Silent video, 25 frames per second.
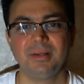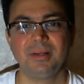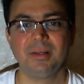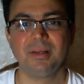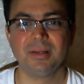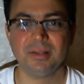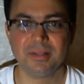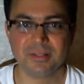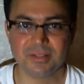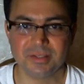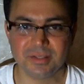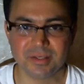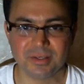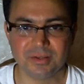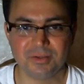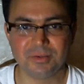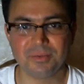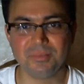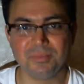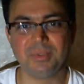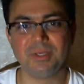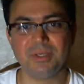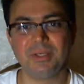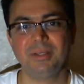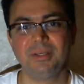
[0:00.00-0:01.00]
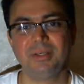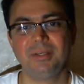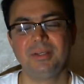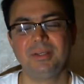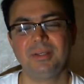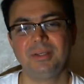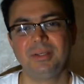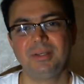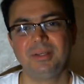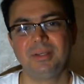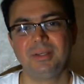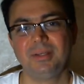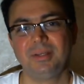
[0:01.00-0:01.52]
listening to me,
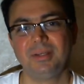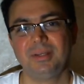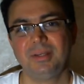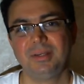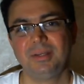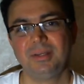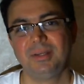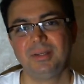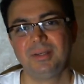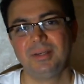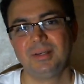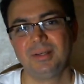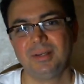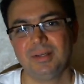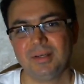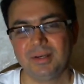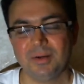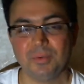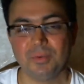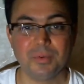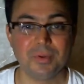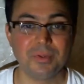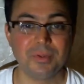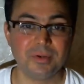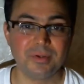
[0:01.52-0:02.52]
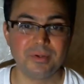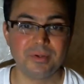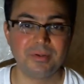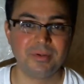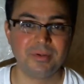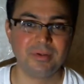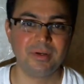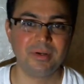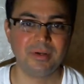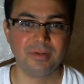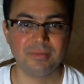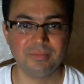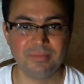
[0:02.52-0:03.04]

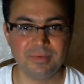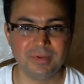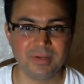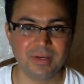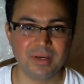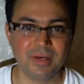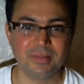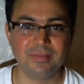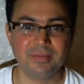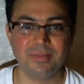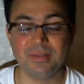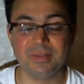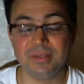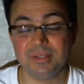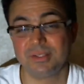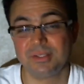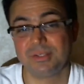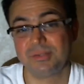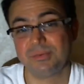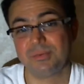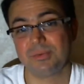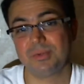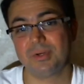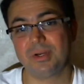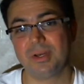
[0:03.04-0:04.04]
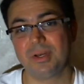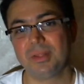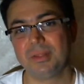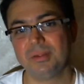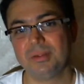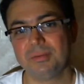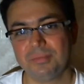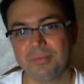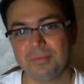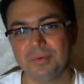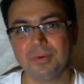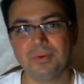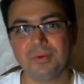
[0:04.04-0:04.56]
whether via this or on the
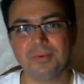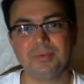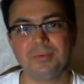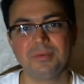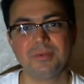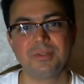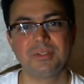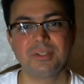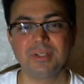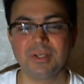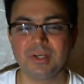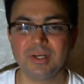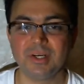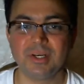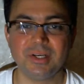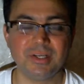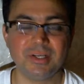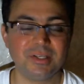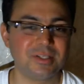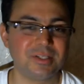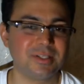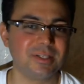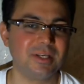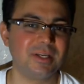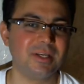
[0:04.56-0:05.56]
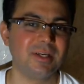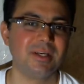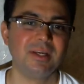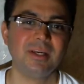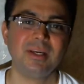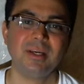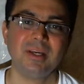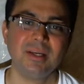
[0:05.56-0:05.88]
phone, certainly say,